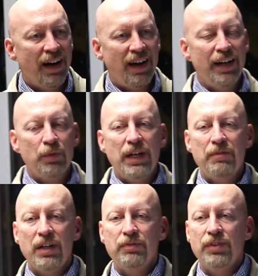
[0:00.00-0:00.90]
I don't have
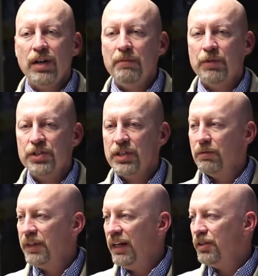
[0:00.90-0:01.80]
enough time for
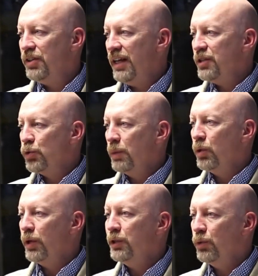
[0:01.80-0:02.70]
self-care today, so I'm
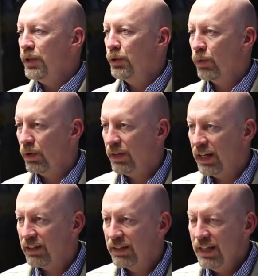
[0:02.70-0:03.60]
going to ignore
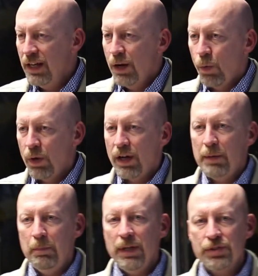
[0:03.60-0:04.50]
that. When I
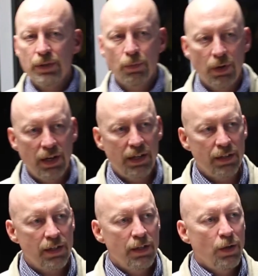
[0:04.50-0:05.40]
miss a
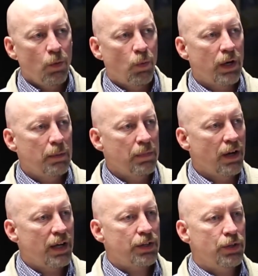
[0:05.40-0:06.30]
run, when I'm
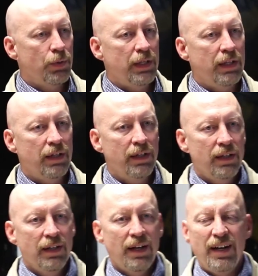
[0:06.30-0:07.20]
not doing,
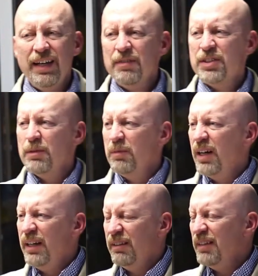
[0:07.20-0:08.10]
I have
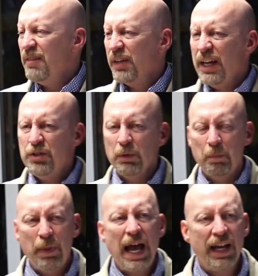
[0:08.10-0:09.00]
occasional
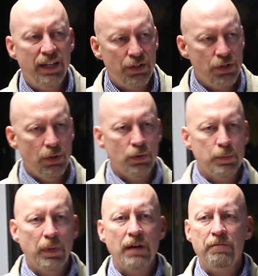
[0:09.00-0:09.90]
back issues,
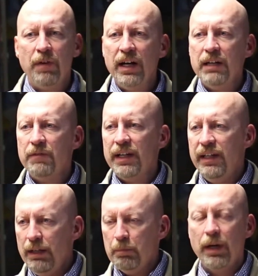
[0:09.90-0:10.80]
but I find if I
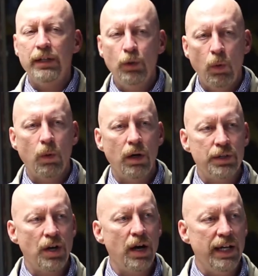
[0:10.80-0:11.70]
keep my core
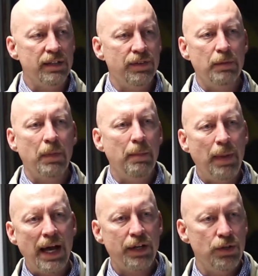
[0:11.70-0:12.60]
tight, then my
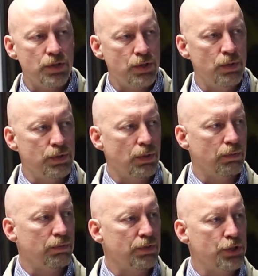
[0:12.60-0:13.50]
back issues don't
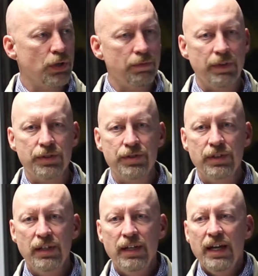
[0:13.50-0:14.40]
surface.
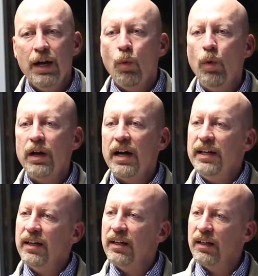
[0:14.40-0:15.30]
When I
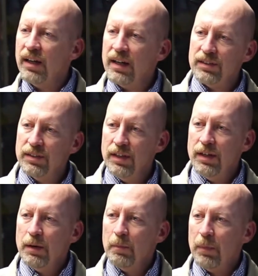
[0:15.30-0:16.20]
neglect
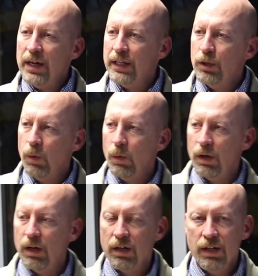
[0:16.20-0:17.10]
my
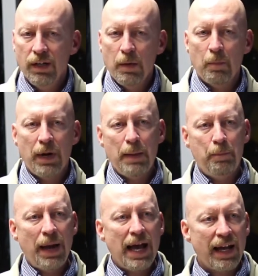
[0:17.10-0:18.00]
core, my
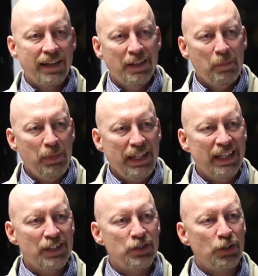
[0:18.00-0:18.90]
back
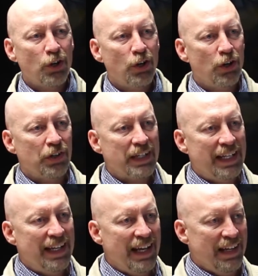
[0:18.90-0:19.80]
begins to hurt
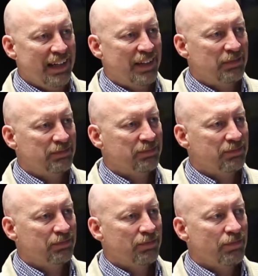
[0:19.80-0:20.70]
and ache.
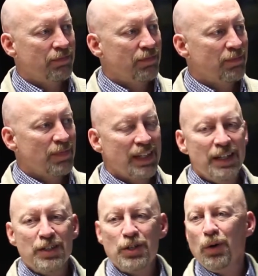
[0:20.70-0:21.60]

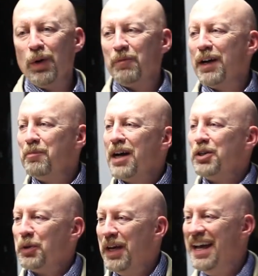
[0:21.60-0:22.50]
So if I'm not
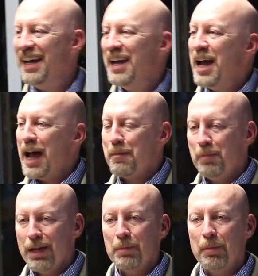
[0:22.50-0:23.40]
doing, at
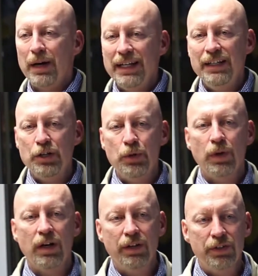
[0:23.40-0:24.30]
minimum, I need to do
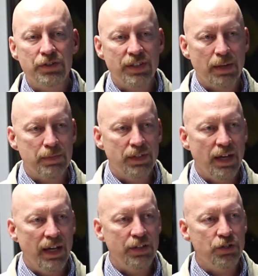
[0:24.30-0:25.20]
100 sit-ups a
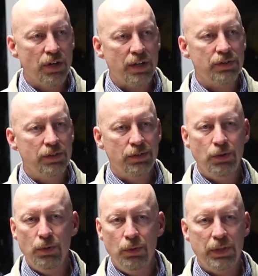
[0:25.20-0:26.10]
day just
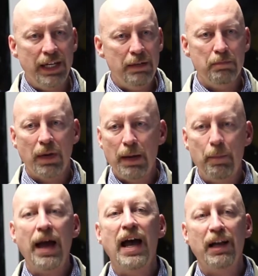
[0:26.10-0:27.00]
to keep my
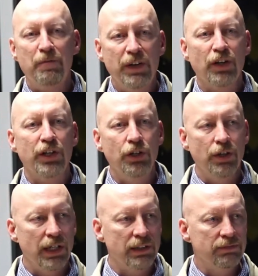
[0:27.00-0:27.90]
back feeling
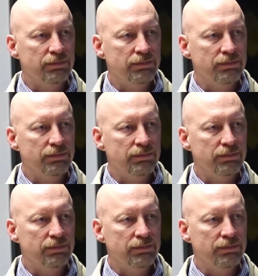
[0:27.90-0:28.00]
good.